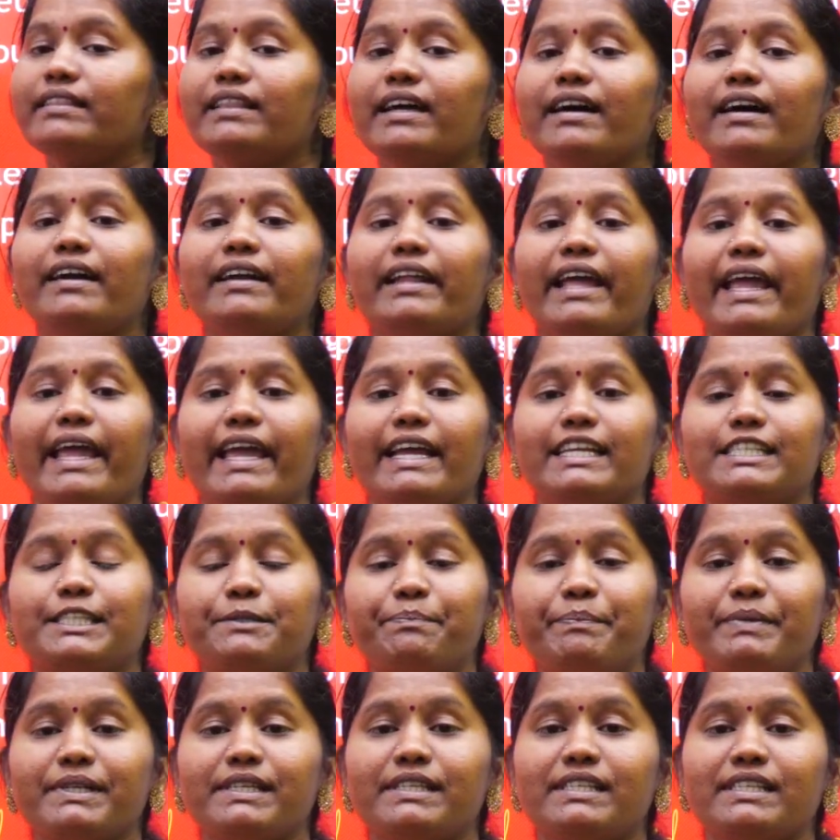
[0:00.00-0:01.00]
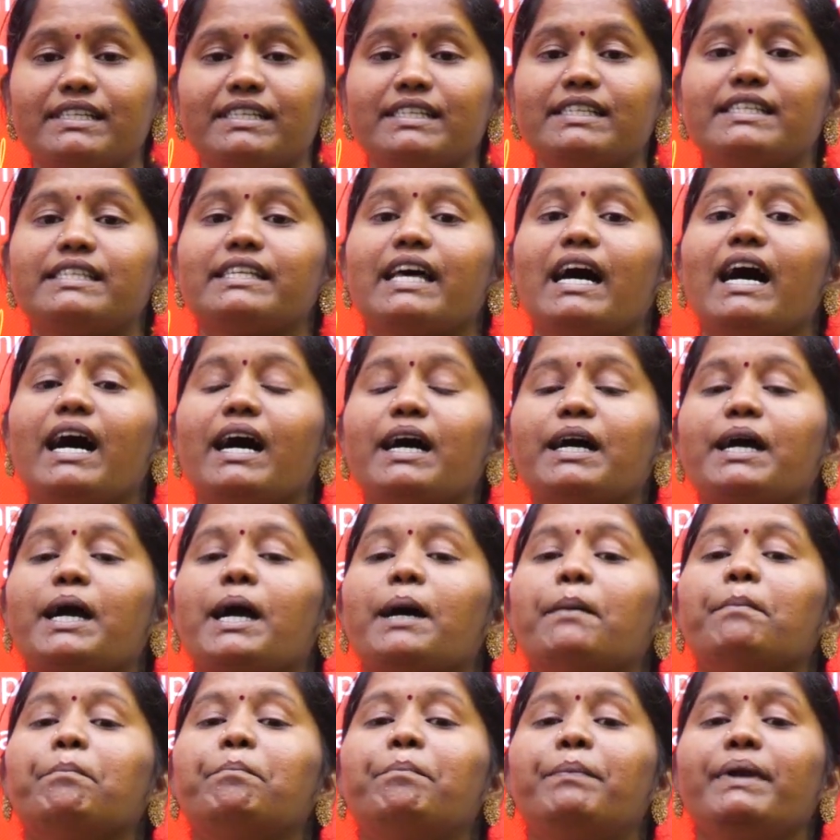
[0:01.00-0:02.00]
that expresses a
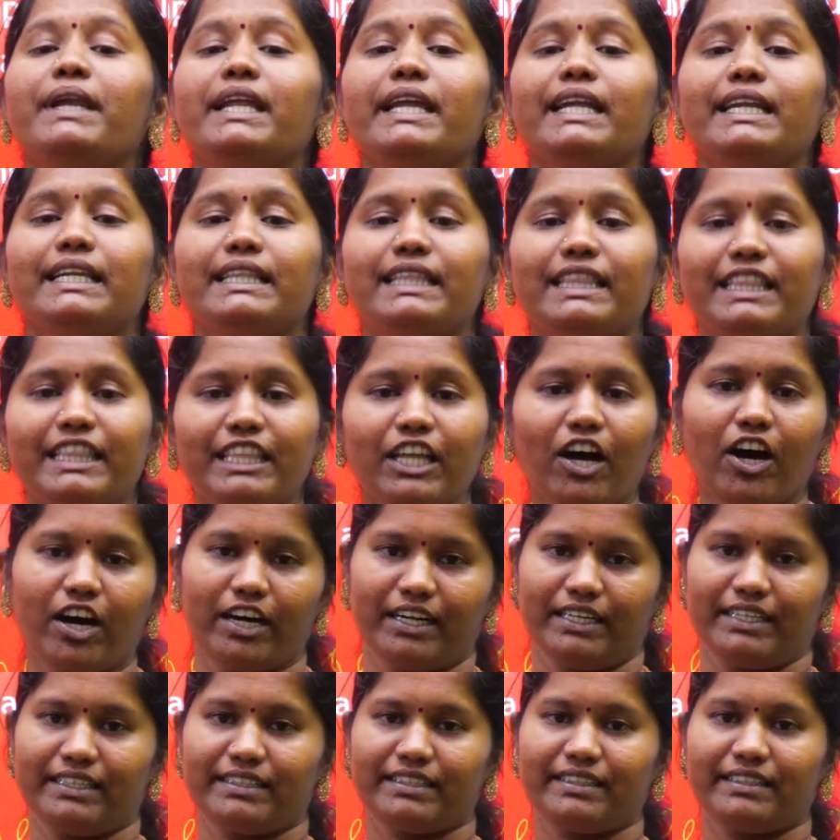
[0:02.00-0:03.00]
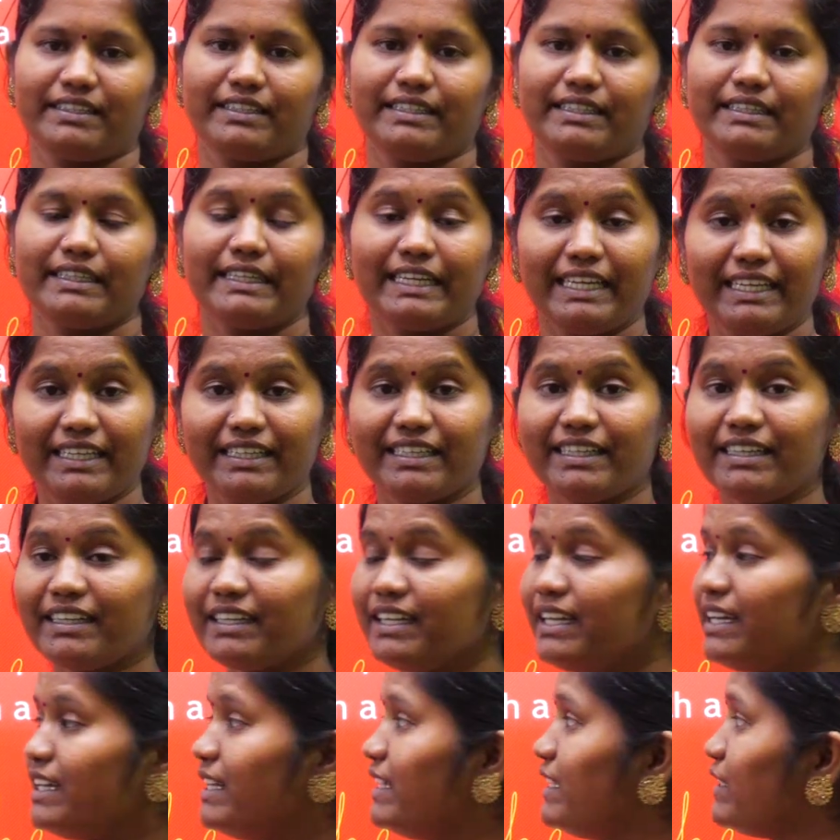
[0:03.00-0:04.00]
complete thought. Clear?
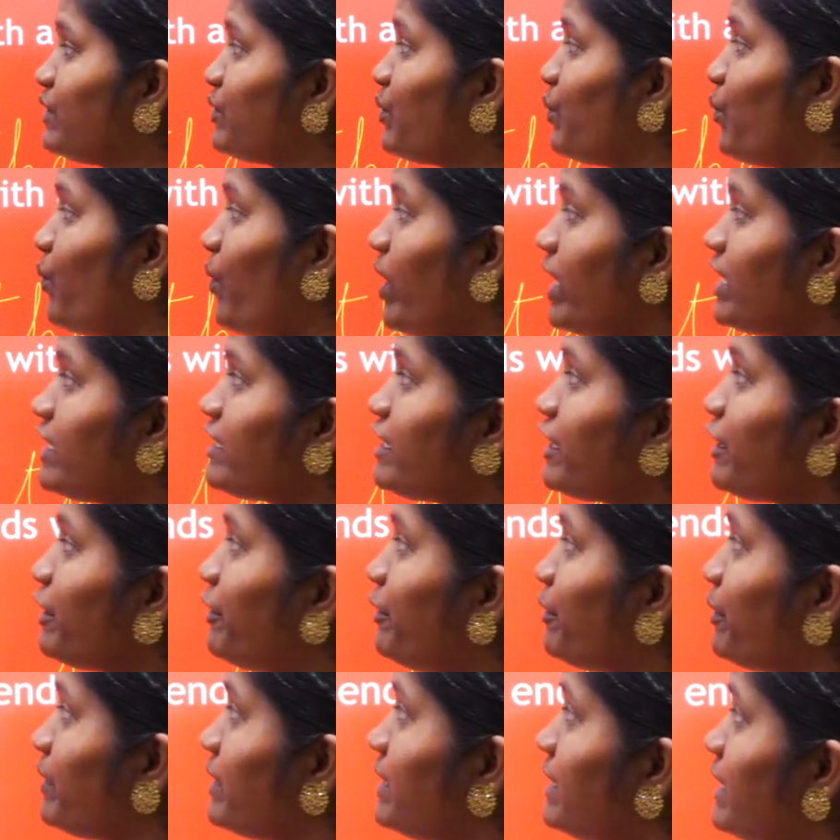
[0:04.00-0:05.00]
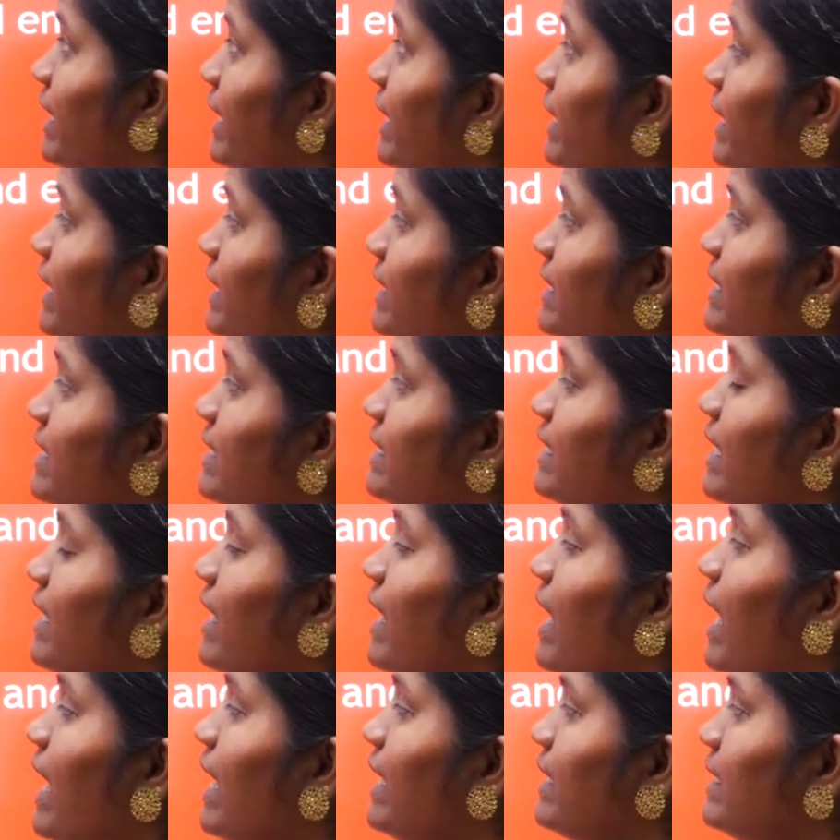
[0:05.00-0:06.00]
So what is a sentence?
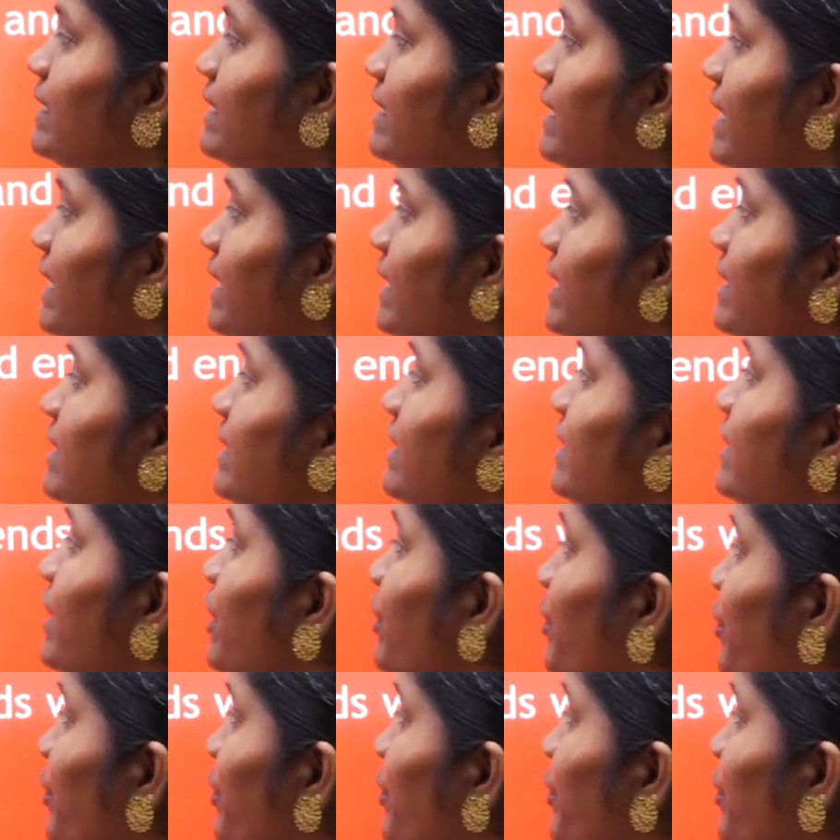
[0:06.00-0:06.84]
A sentence is a